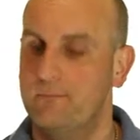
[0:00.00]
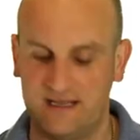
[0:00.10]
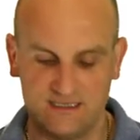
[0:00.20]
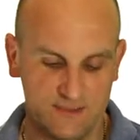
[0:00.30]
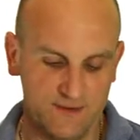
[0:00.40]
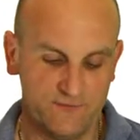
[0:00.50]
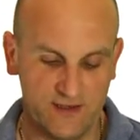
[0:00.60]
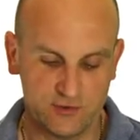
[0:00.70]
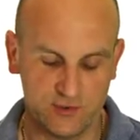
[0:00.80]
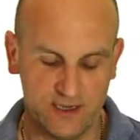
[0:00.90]
math is a big
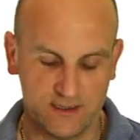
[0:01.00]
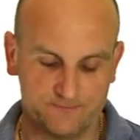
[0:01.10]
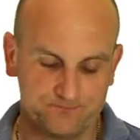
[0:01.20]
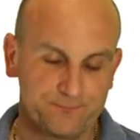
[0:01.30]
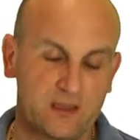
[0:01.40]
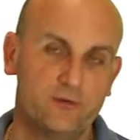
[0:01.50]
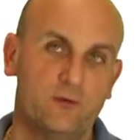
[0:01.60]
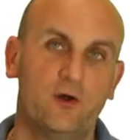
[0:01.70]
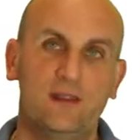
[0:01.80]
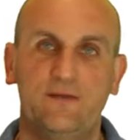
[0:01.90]
fat trick. So
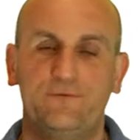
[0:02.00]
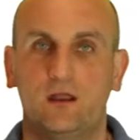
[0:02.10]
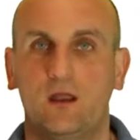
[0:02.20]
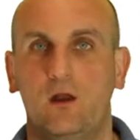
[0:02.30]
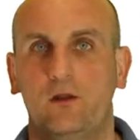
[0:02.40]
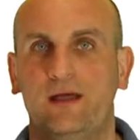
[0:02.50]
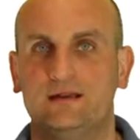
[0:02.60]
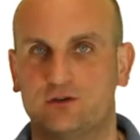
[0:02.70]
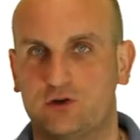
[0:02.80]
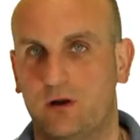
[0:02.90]
we've got the F and the colon,
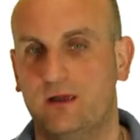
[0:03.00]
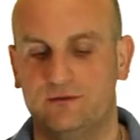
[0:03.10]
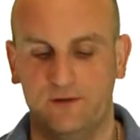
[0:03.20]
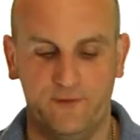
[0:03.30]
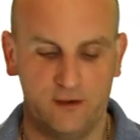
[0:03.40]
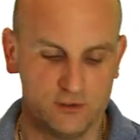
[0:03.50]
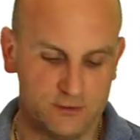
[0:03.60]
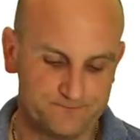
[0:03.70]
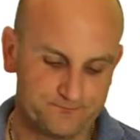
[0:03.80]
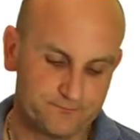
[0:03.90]
that describes my
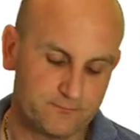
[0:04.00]
function.